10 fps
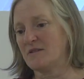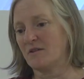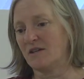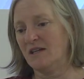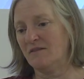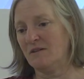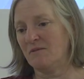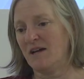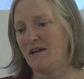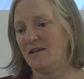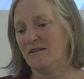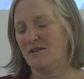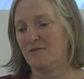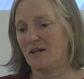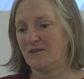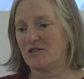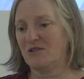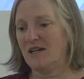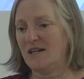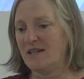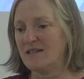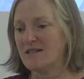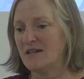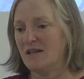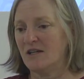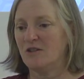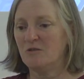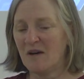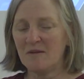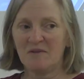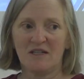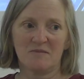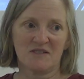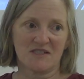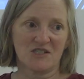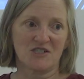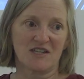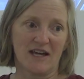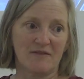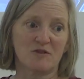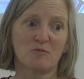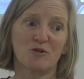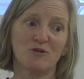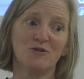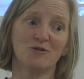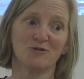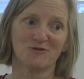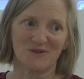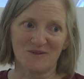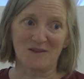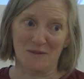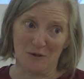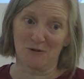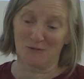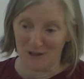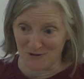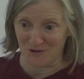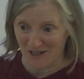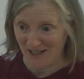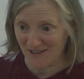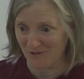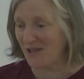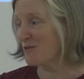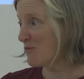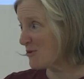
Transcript: So even when they're well trained, you might be in a position to have to prove that they were well trained, right?